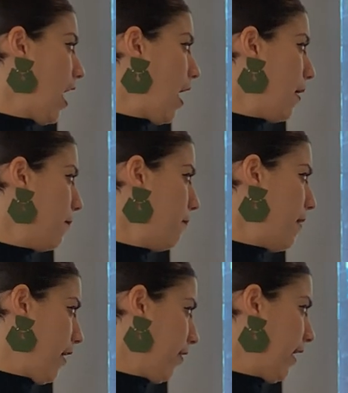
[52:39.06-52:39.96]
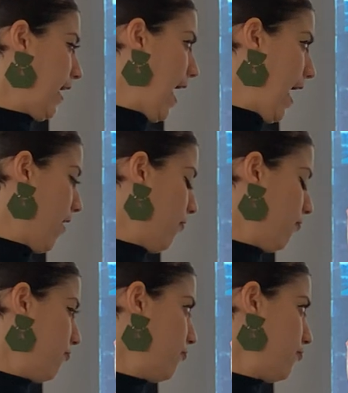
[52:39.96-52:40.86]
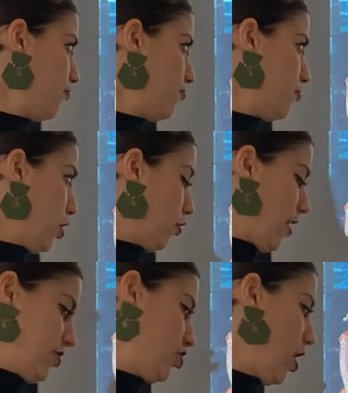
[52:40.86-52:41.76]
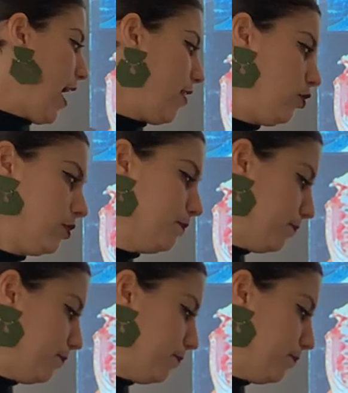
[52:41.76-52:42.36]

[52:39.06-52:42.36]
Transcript: uh, Mary and the Christ child.